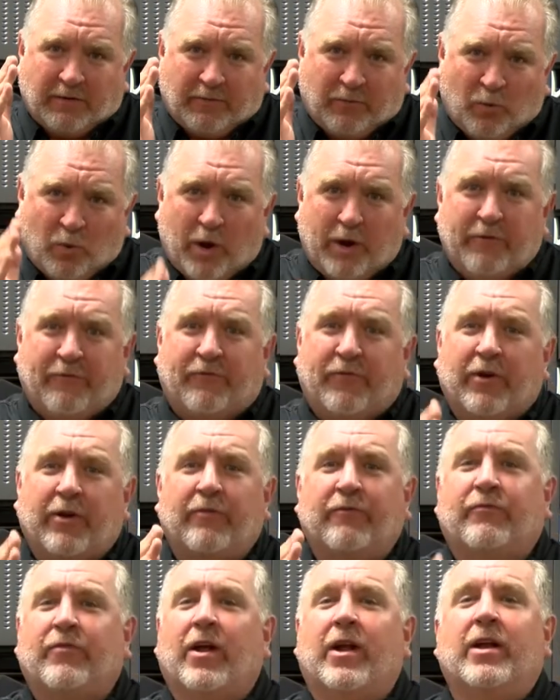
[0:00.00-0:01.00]
one foot
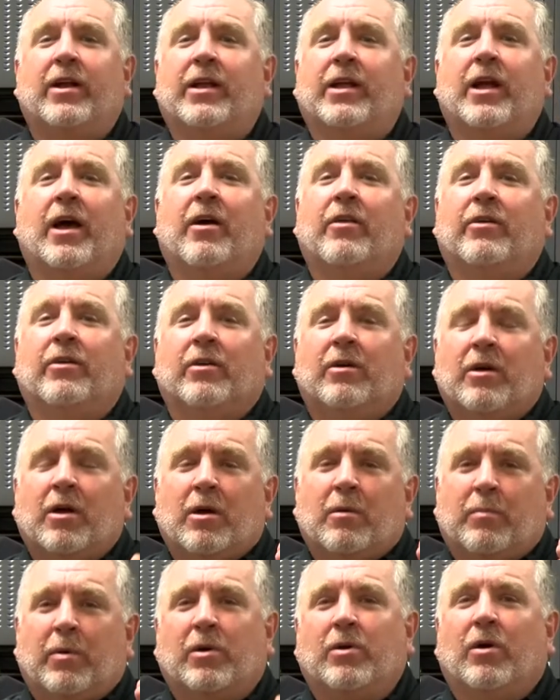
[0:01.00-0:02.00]
in front of the other
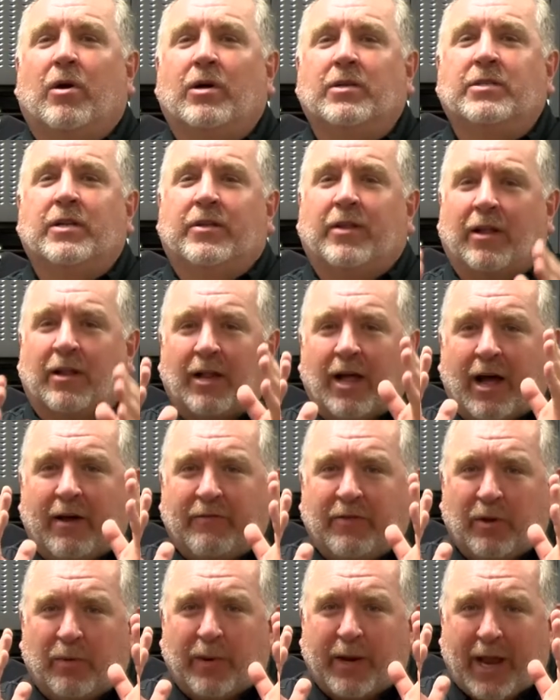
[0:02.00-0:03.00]
because of the
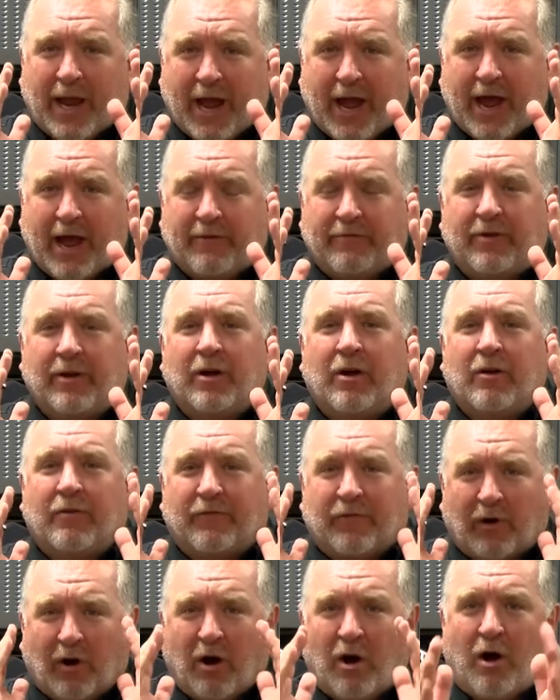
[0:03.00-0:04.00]
love that we have
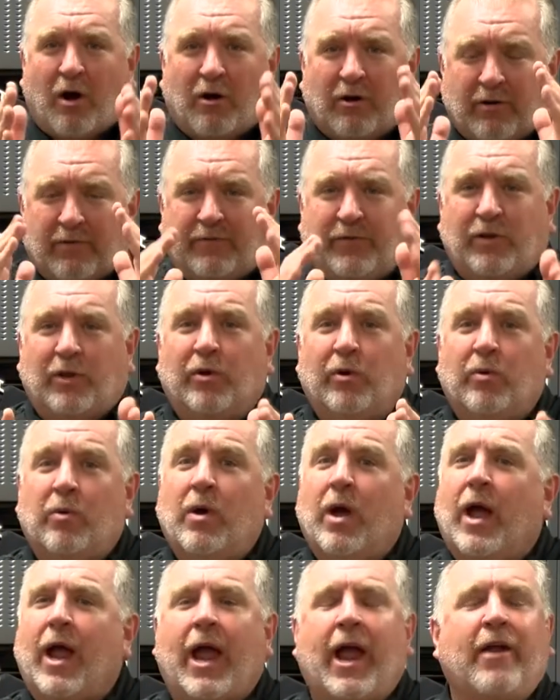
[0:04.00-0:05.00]
for all of you
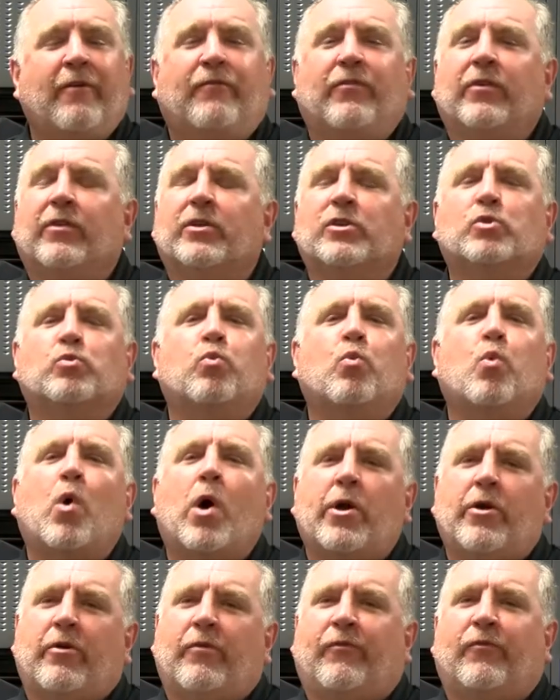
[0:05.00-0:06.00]
and for this
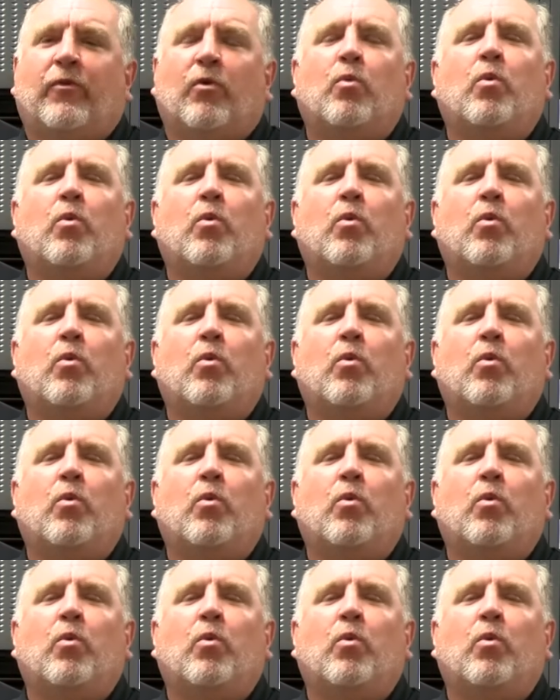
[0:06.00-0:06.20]
wonderful,